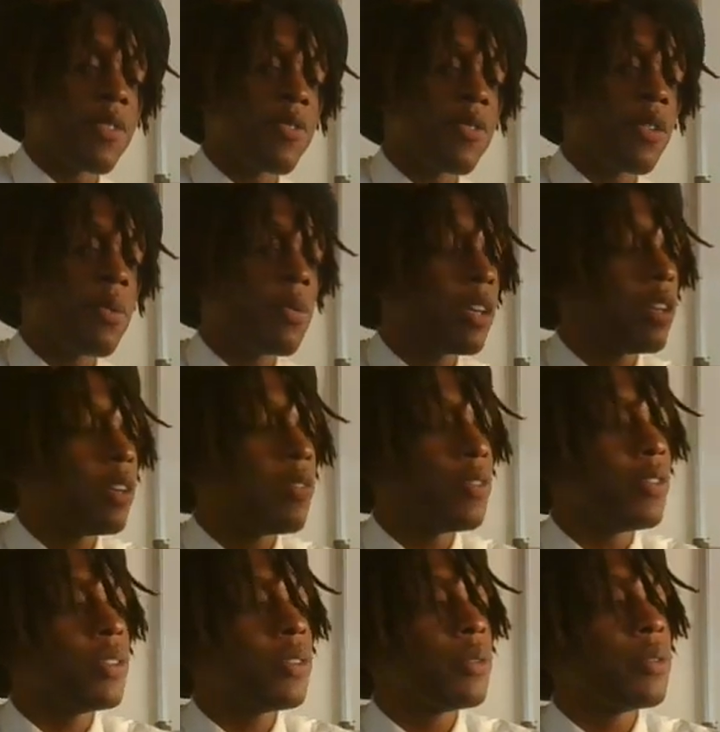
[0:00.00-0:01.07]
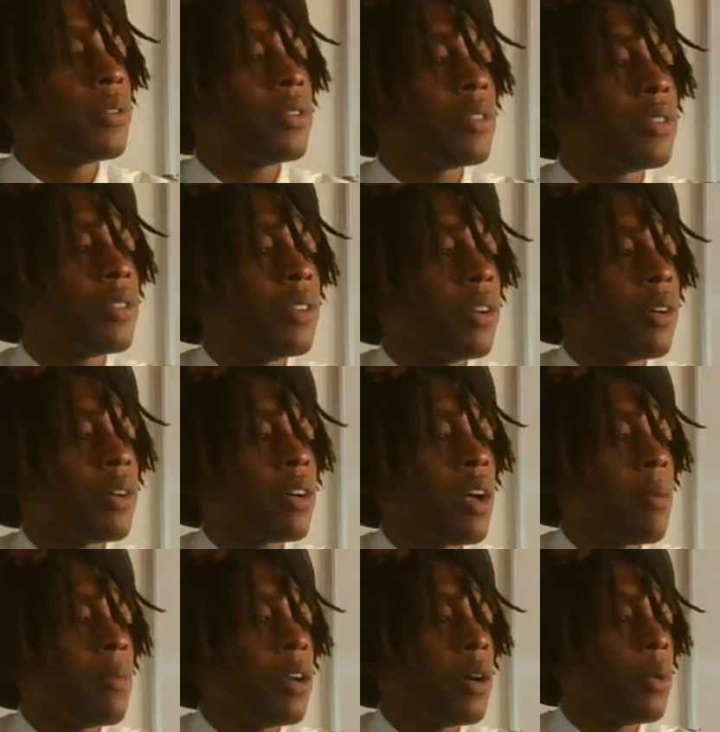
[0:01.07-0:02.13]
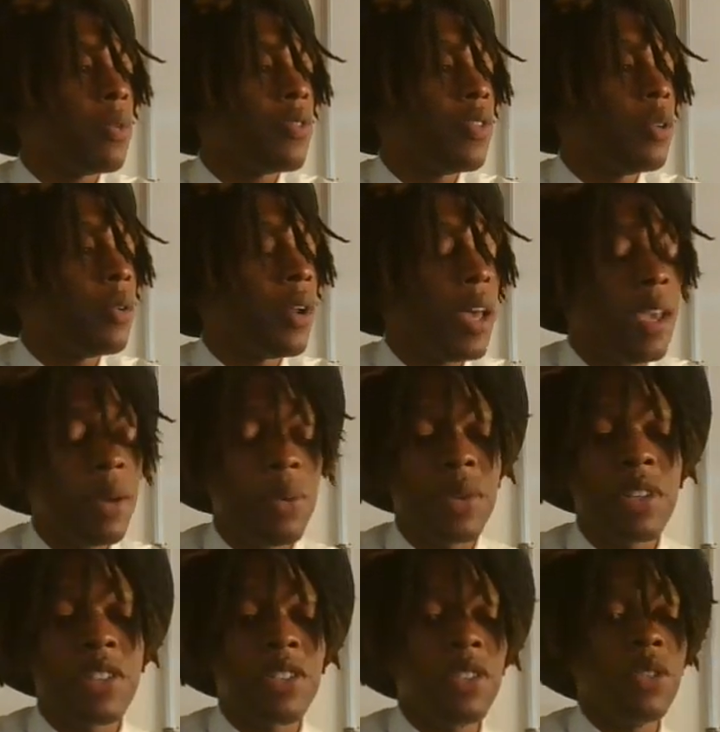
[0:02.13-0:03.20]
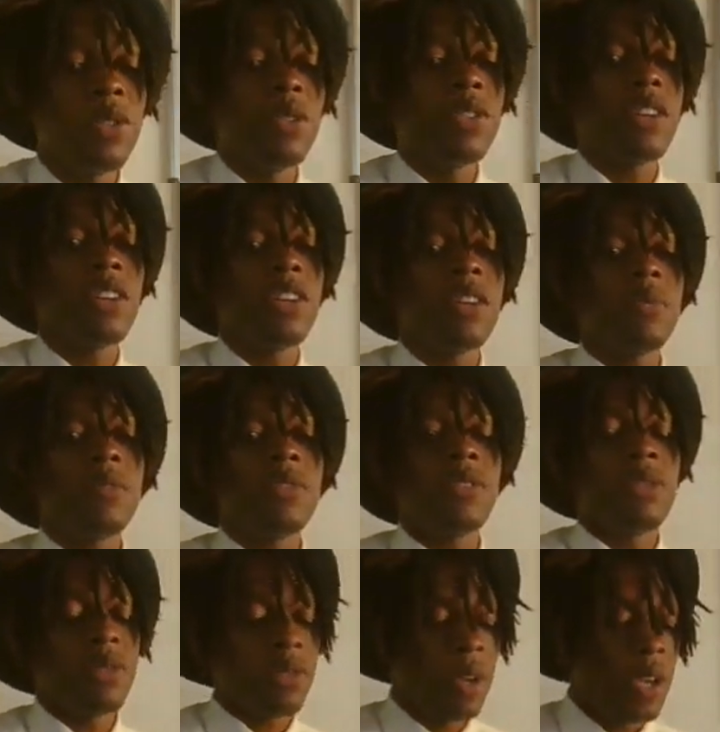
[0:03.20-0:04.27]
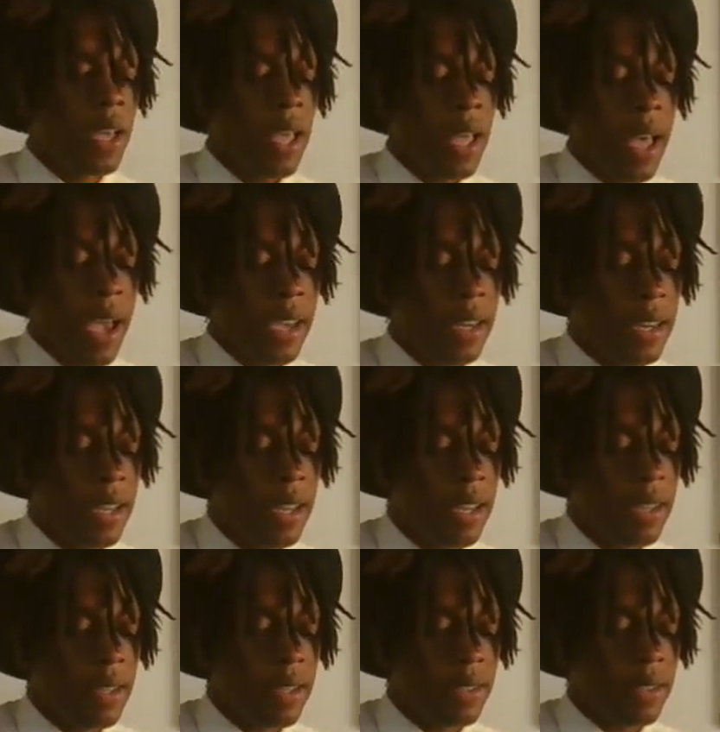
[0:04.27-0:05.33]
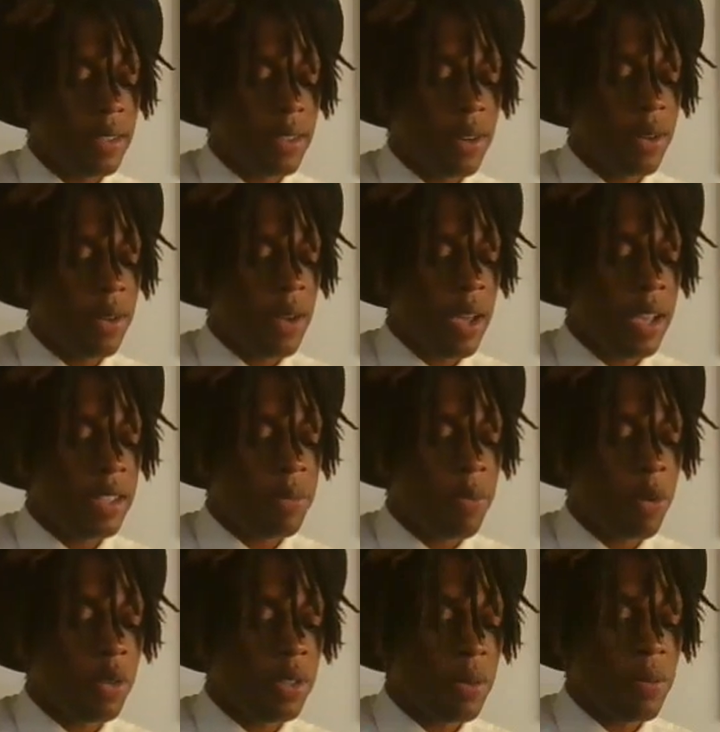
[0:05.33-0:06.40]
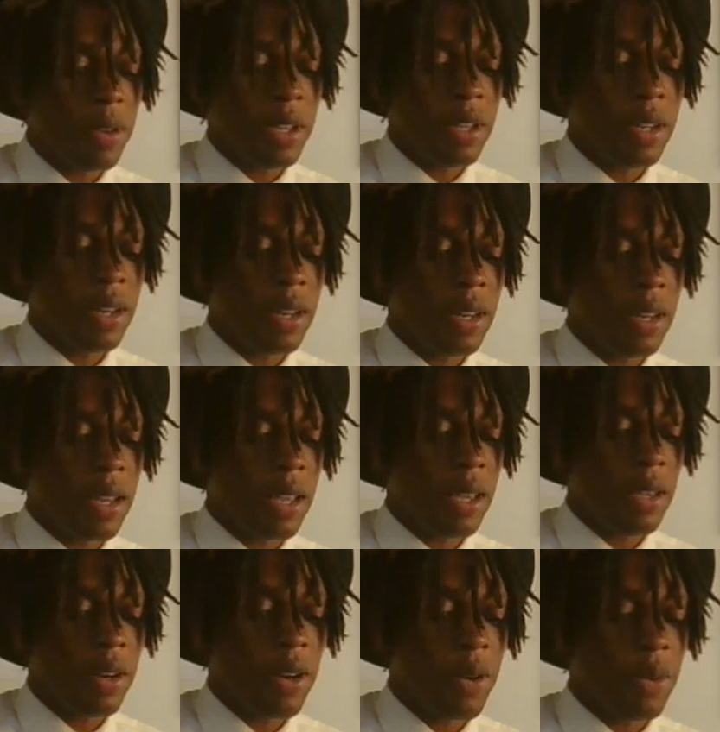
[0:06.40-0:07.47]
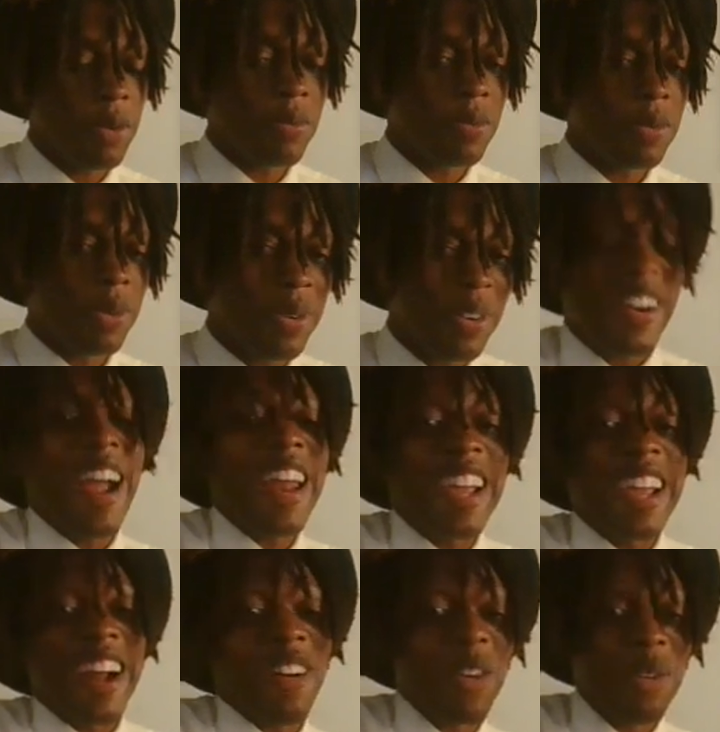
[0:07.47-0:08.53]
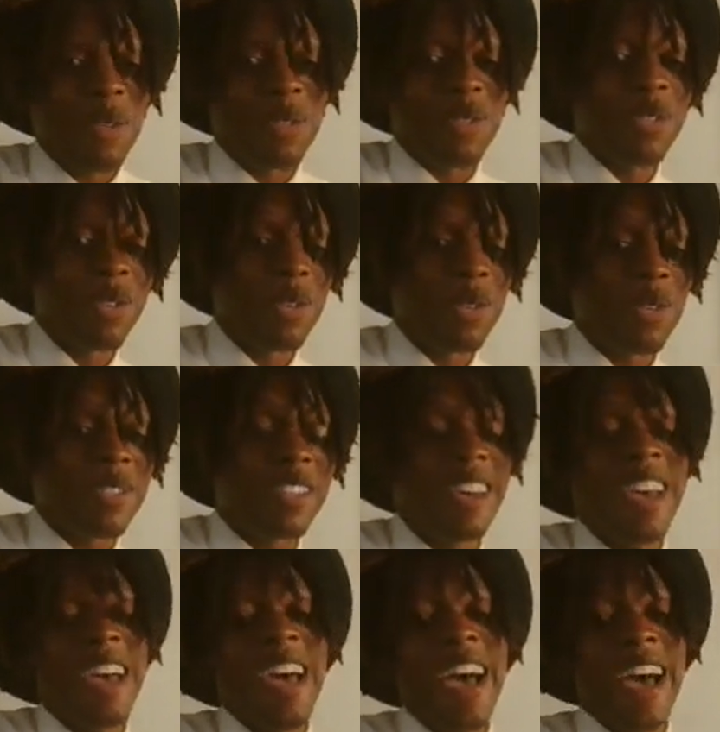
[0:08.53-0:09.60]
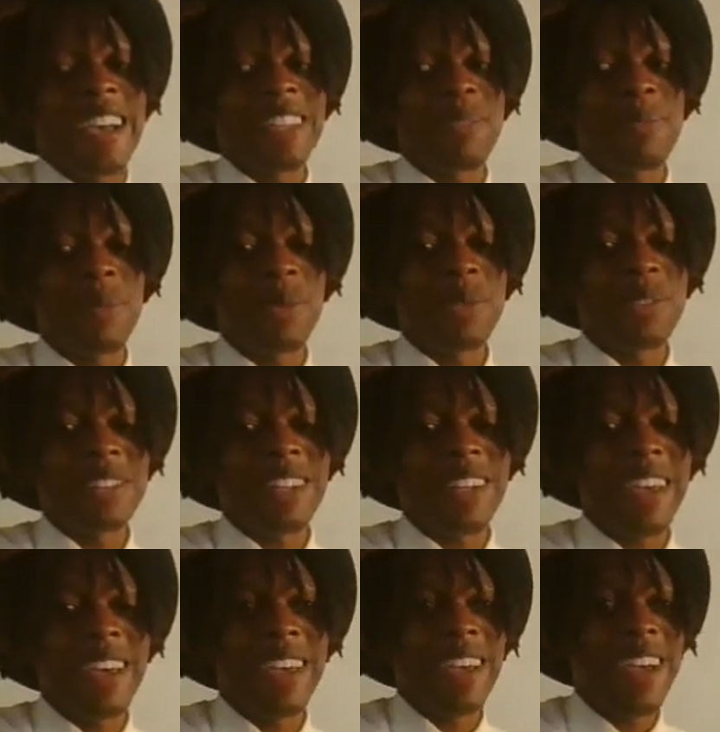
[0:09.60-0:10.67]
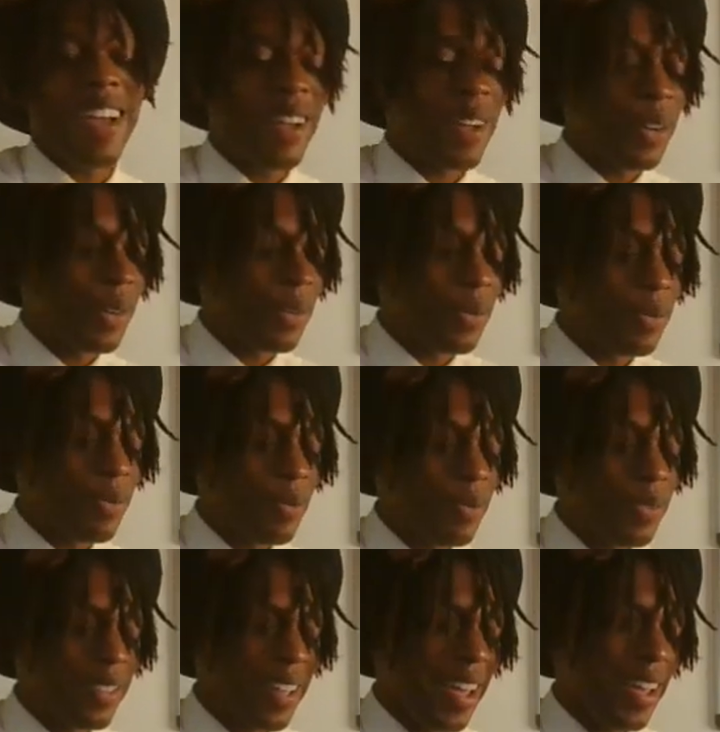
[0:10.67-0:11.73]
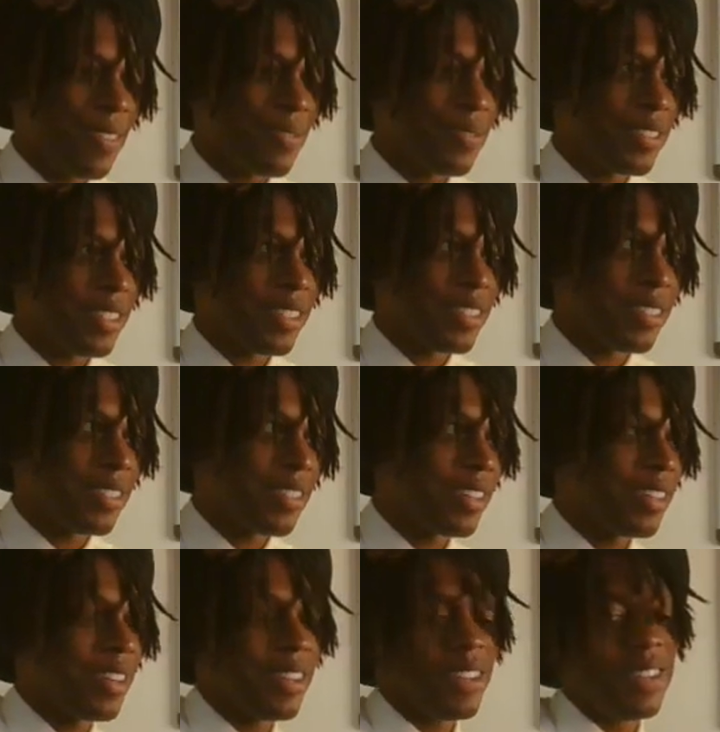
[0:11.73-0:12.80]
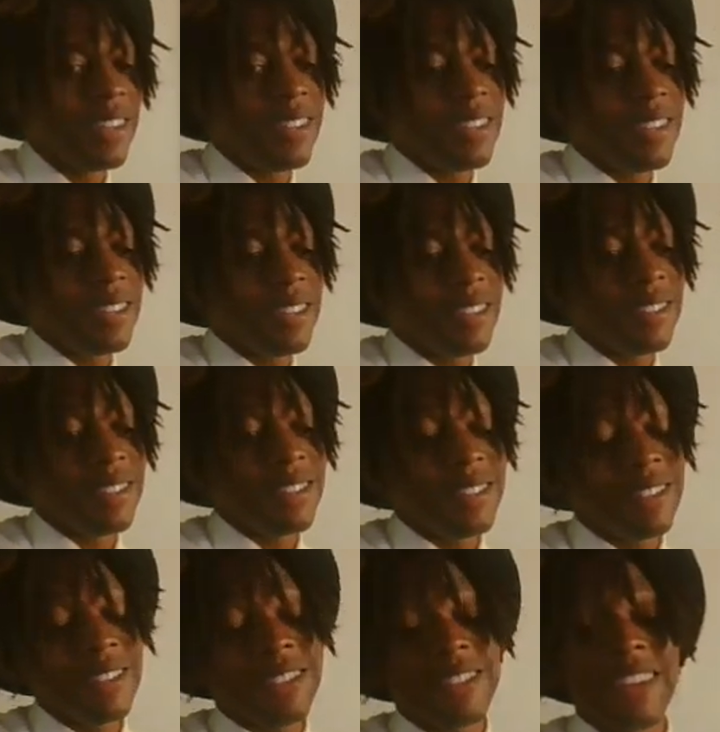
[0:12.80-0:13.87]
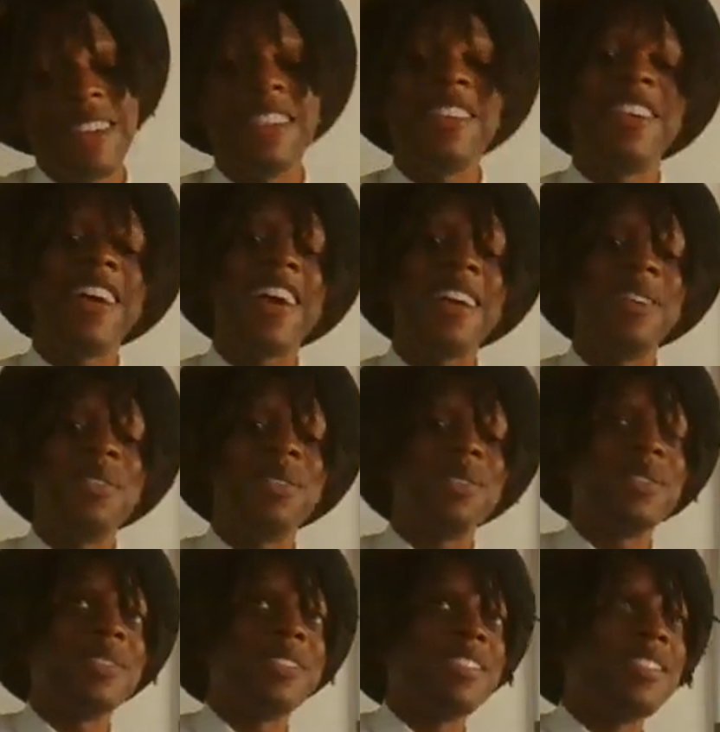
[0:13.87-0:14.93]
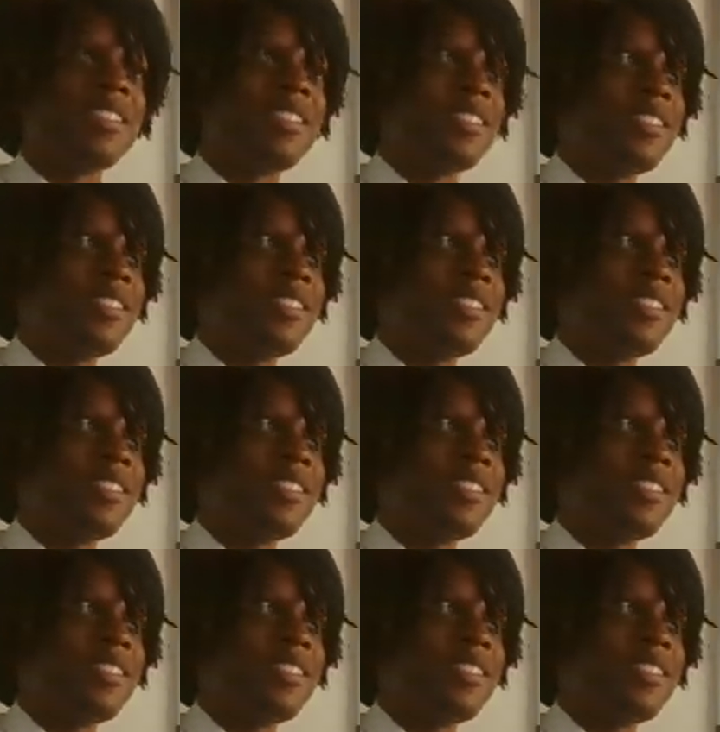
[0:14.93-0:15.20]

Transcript: non-conforming individuals, coming up with new language, new terms, new ideas, as opposed to being writing our own truths, as opposed to how we used to have just cisgender hetero